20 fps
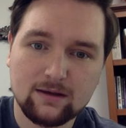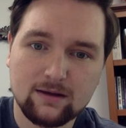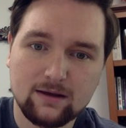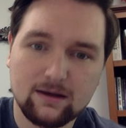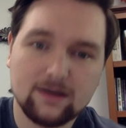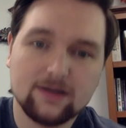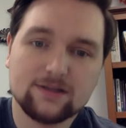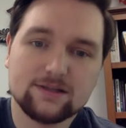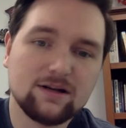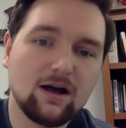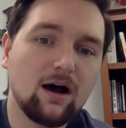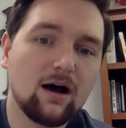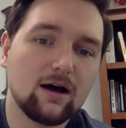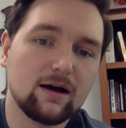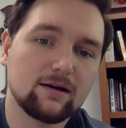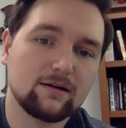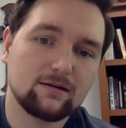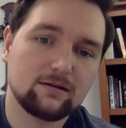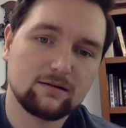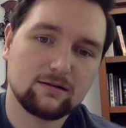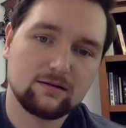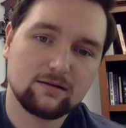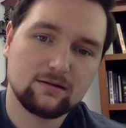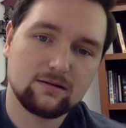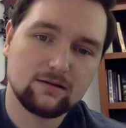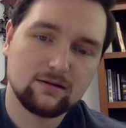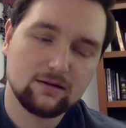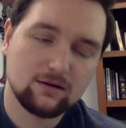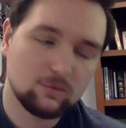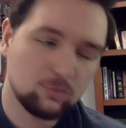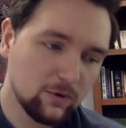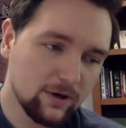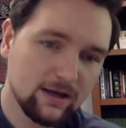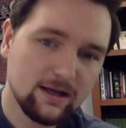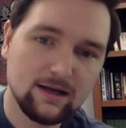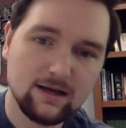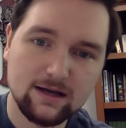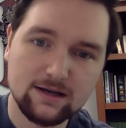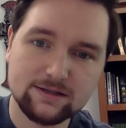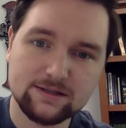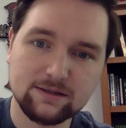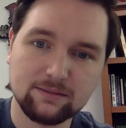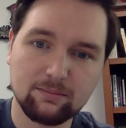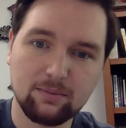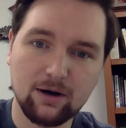It is not. We as the